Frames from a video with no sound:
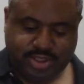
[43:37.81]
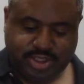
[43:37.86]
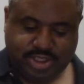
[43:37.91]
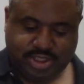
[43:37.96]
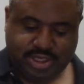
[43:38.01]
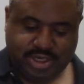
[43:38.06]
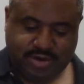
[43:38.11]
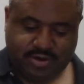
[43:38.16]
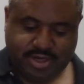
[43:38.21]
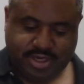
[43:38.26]

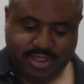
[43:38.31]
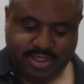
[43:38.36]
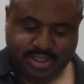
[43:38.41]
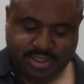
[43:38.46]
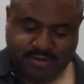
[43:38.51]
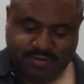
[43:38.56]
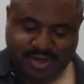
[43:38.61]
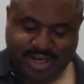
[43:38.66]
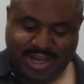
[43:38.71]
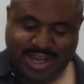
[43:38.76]

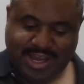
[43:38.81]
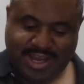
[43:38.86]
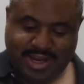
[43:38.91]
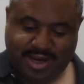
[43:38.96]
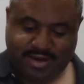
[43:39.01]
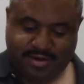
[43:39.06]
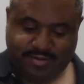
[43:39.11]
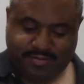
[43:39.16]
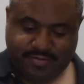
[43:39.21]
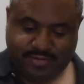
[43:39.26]
chariots of
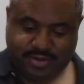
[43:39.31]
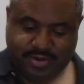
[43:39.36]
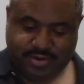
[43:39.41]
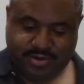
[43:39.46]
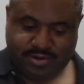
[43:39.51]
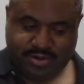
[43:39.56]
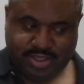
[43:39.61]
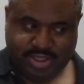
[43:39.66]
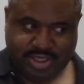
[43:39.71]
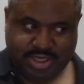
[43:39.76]
light
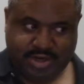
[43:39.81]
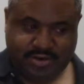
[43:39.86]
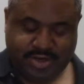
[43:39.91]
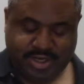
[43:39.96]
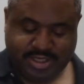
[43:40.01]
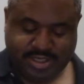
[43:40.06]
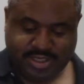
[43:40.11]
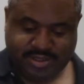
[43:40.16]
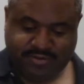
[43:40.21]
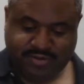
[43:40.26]
or
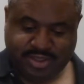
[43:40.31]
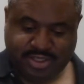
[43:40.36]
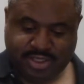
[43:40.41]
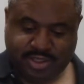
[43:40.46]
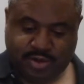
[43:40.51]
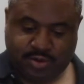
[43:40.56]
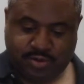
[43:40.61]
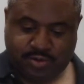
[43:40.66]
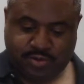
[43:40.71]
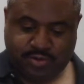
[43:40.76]
chariots of the
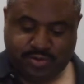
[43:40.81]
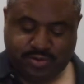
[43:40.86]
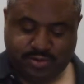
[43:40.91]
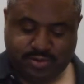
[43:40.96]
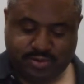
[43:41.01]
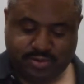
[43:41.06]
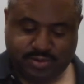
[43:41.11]
soul.